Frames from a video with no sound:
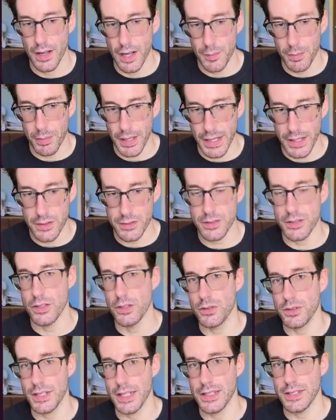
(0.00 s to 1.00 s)
apply those to the
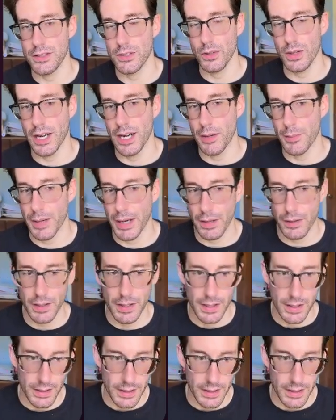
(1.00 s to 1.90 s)
use cases you care about,